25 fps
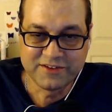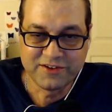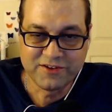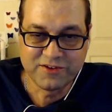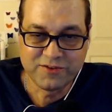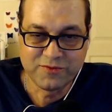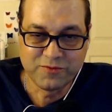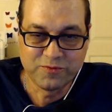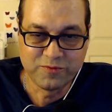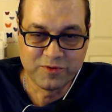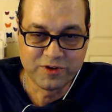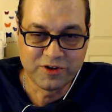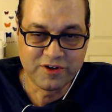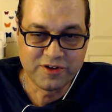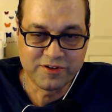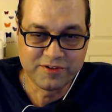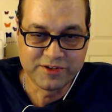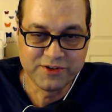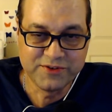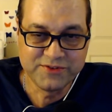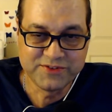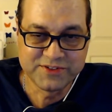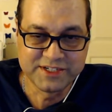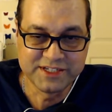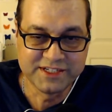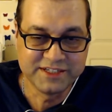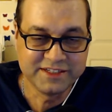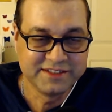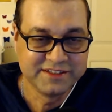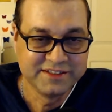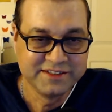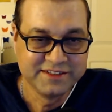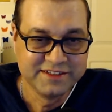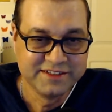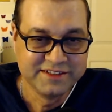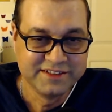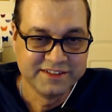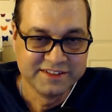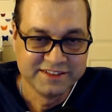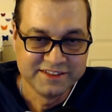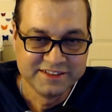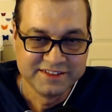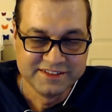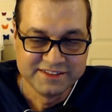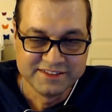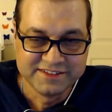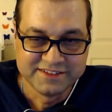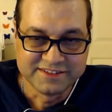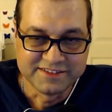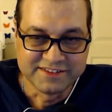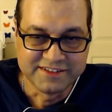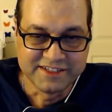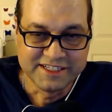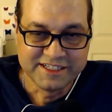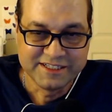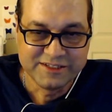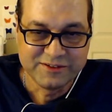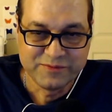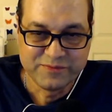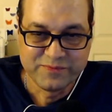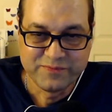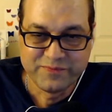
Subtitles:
We're all using it, right?